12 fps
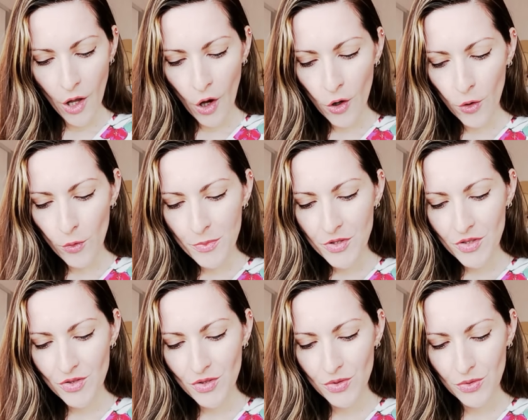hopes
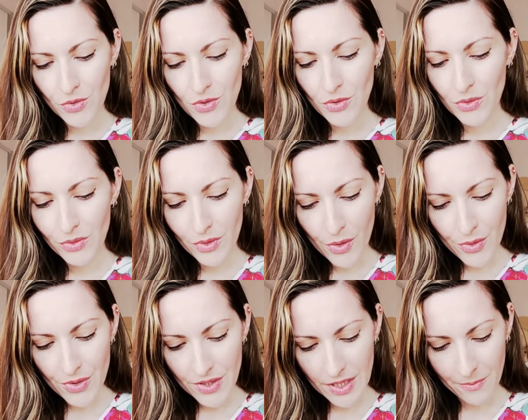to to grow
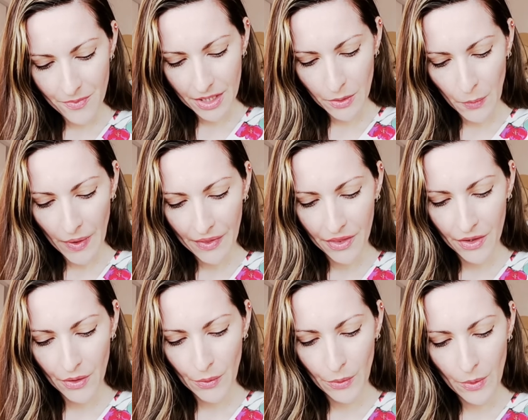something with
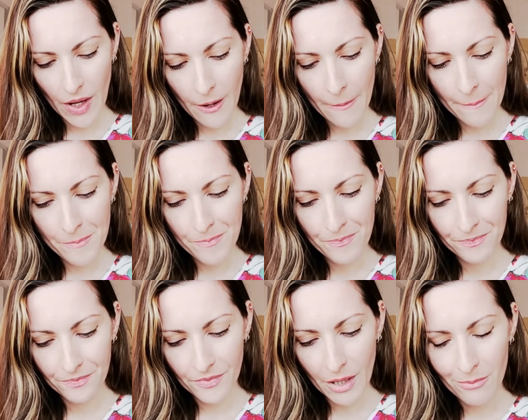you, um,
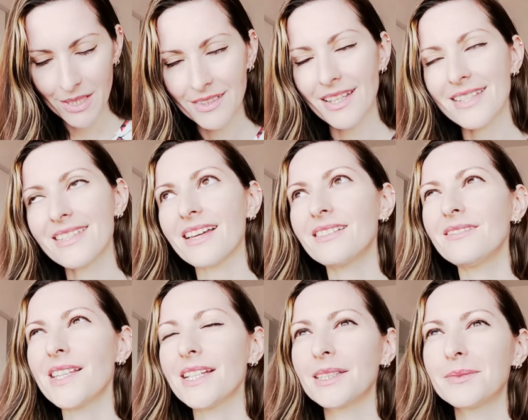but it's kind of
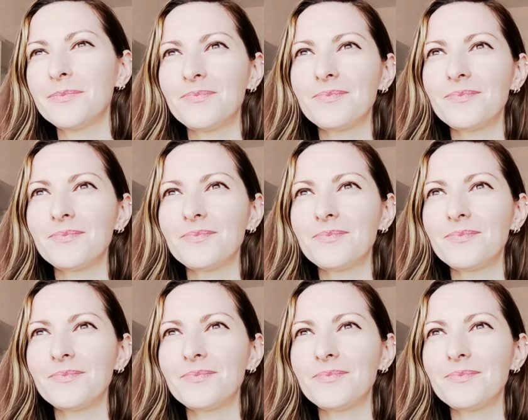like